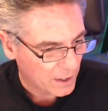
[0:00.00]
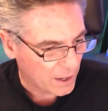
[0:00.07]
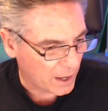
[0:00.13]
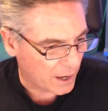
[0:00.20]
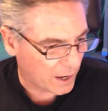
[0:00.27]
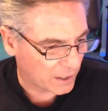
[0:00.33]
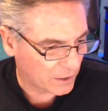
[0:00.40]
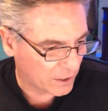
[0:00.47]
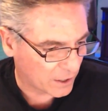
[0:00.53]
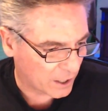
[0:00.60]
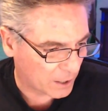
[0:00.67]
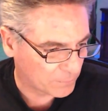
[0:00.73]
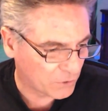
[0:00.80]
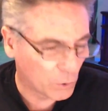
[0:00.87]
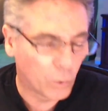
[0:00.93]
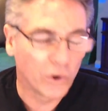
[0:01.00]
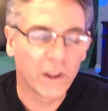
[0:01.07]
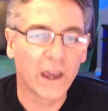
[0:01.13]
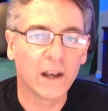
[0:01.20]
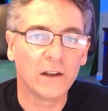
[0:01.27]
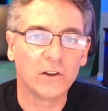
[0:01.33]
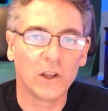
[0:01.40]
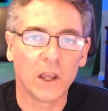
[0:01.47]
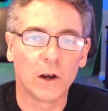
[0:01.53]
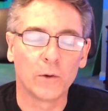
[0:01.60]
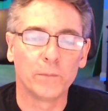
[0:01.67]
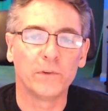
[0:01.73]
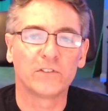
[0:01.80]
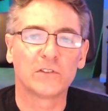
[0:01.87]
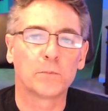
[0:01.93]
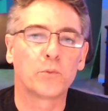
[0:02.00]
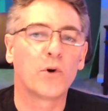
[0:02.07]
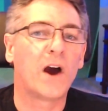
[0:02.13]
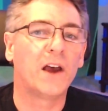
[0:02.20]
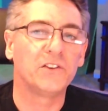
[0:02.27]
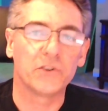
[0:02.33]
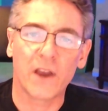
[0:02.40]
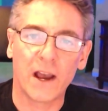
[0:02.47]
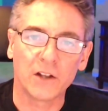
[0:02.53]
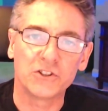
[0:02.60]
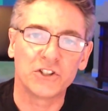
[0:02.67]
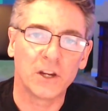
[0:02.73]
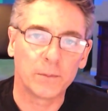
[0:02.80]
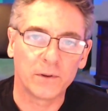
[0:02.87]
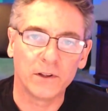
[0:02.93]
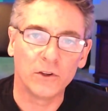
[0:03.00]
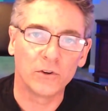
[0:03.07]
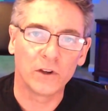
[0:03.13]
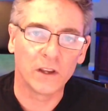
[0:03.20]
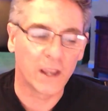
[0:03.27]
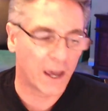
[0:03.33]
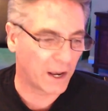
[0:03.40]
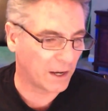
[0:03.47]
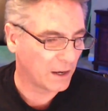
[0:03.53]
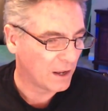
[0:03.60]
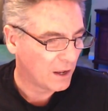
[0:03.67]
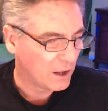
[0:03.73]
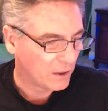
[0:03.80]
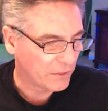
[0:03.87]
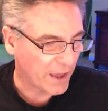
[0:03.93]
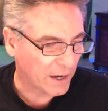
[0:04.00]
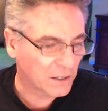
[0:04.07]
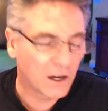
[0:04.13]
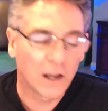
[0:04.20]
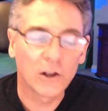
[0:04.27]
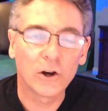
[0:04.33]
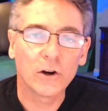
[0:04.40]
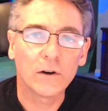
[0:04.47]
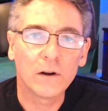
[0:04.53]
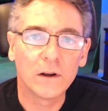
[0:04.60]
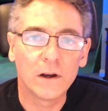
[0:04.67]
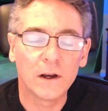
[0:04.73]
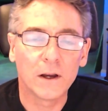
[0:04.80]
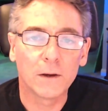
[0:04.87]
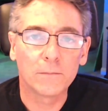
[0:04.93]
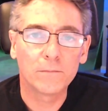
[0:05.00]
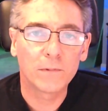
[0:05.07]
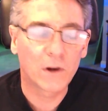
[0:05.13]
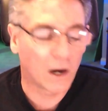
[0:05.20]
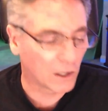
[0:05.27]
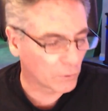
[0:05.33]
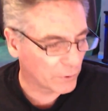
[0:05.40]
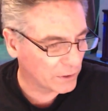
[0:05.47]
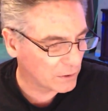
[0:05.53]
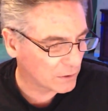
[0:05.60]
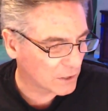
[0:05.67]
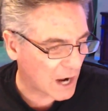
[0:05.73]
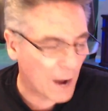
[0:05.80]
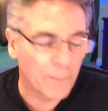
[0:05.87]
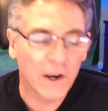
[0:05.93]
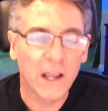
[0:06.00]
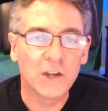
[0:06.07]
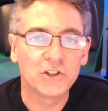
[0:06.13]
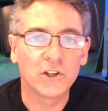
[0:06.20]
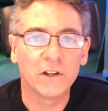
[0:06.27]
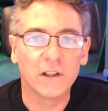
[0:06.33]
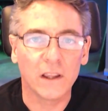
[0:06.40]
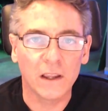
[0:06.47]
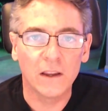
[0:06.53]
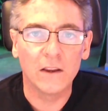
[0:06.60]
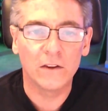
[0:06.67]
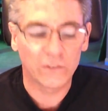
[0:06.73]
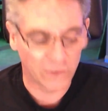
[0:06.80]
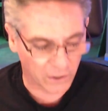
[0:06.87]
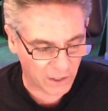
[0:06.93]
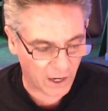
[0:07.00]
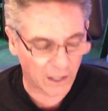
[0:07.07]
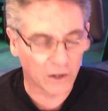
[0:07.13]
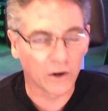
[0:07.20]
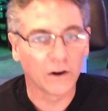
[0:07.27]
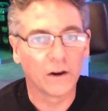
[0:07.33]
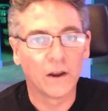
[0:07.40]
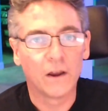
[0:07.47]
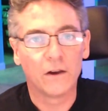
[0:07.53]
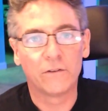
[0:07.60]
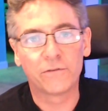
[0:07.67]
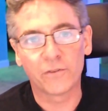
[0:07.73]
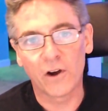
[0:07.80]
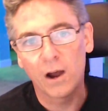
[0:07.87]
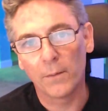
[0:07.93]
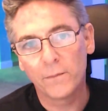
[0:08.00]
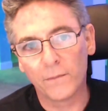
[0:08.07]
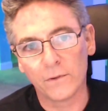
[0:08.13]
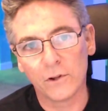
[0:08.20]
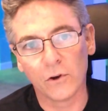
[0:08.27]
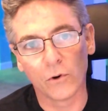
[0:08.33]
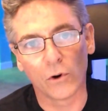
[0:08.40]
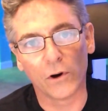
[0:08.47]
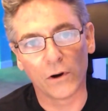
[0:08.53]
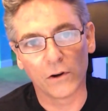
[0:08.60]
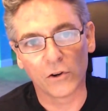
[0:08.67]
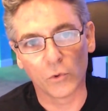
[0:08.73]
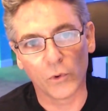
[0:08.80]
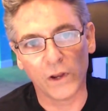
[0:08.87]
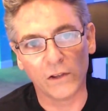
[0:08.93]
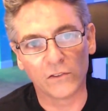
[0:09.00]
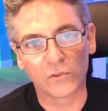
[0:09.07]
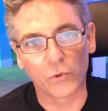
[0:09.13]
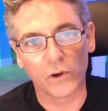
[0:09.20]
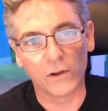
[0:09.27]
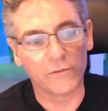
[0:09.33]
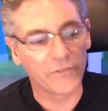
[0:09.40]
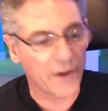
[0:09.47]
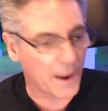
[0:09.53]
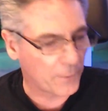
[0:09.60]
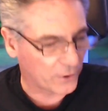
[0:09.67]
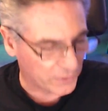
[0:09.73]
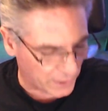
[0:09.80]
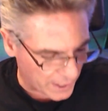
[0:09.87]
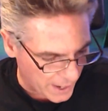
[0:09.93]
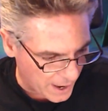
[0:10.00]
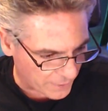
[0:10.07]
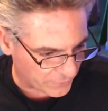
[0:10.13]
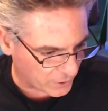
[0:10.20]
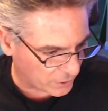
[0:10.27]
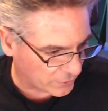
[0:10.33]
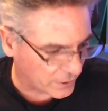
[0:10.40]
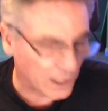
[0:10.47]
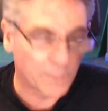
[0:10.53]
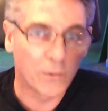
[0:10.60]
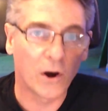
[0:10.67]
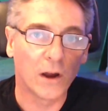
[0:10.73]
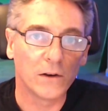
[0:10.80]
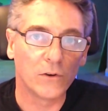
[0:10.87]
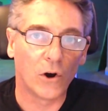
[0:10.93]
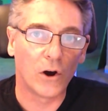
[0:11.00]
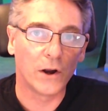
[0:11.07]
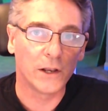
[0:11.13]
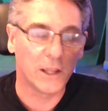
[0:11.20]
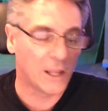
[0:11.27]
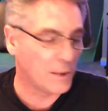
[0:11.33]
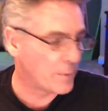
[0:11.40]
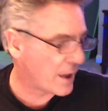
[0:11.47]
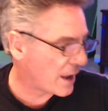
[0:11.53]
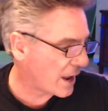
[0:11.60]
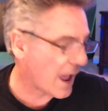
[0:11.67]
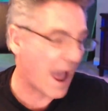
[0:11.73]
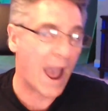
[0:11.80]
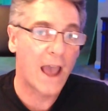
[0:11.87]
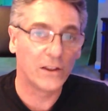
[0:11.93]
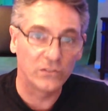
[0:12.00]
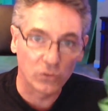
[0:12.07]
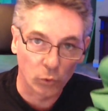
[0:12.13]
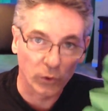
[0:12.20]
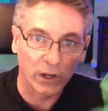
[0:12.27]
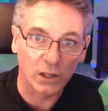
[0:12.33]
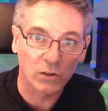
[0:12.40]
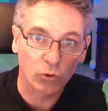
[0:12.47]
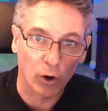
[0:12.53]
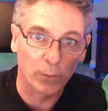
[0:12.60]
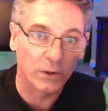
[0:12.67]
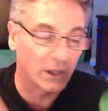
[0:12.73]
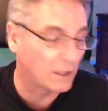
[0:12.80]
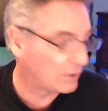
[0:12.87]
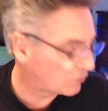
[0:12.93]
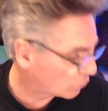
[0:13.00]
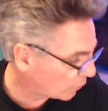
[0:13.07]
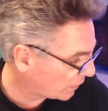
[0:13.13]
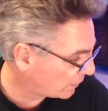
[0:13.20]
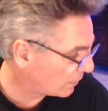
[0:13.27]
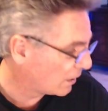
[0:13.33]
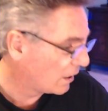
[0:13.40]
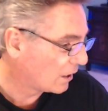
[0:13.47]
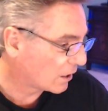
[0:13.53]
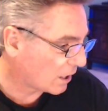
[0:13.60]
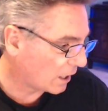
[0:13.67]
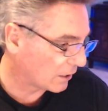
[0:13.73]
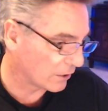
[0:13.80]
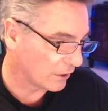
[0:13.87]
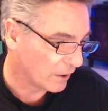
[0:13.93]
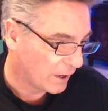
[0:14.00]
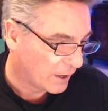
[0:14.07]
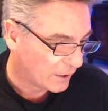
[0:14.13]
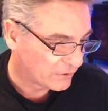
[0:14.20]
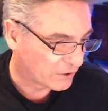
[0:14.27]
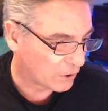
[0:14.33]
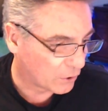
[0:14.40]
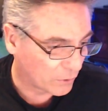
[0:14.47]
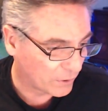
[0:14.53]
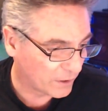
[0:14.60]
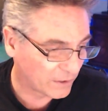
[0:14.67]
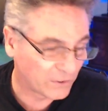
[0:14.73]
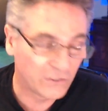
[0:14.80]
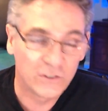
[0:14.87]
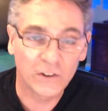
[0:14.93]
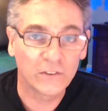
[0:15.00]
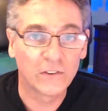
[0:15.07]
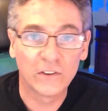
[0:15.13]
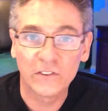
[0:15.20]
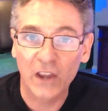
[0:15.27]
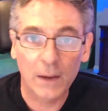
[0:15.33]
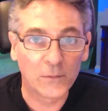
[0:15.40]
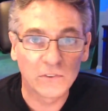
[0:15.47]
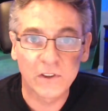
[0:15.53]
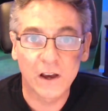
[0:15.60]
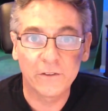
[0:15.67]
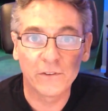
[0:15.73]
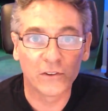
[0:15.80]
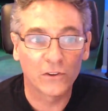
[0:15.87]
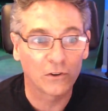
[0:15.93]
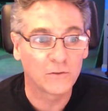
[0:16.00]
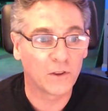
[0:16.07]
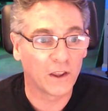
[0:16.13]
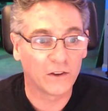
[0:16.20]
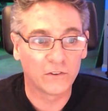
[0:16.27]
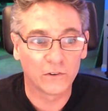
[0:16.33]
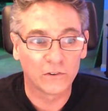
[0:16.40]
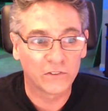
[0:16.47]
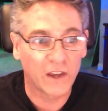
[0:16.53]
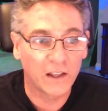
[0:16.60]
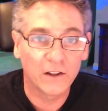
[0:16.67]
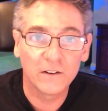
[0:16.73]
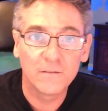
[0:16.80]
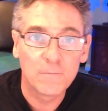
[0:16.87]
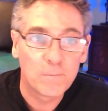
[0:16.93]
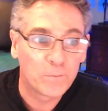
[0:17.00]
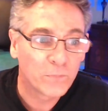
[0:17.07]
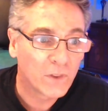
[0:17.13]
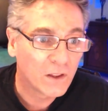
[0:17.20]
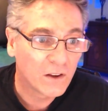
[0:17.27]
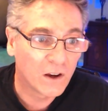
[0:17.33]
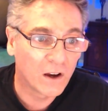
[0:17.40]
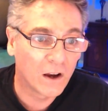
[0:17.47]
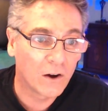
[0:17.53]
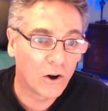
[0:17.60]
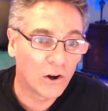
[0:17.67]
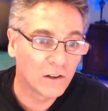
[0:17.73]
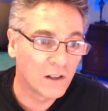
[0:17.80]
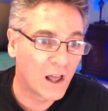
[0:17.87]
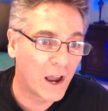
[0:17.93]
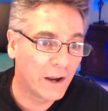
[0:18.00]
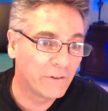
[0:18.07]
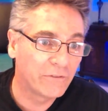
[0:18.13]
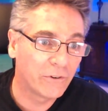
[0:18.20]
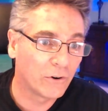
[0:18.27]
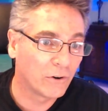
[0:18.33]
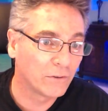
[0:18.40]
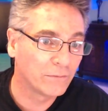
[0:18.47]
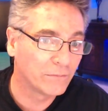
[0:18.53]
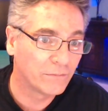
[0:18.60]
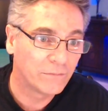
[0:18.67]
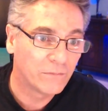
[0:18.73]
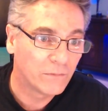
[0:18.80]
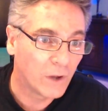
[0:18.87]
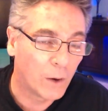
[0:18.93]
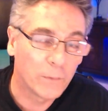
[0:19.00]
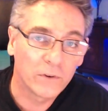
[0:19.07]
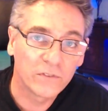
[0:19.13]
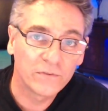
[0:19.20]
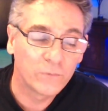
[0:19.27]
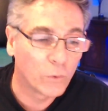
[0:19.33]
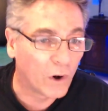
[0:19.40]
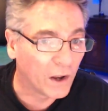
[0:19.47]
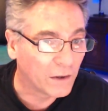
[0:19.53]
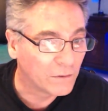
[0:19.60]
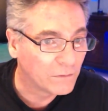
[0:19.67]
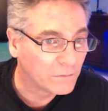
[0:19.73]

And um, you will get it. It'll surprise you how cheaply you can get it. That color uh, colorant combination is the color from your green screen fabric that I have here that I bought on eBay as green chroma key screen color. So it's just the same stuff as they're as they're selling uh, online for almost what?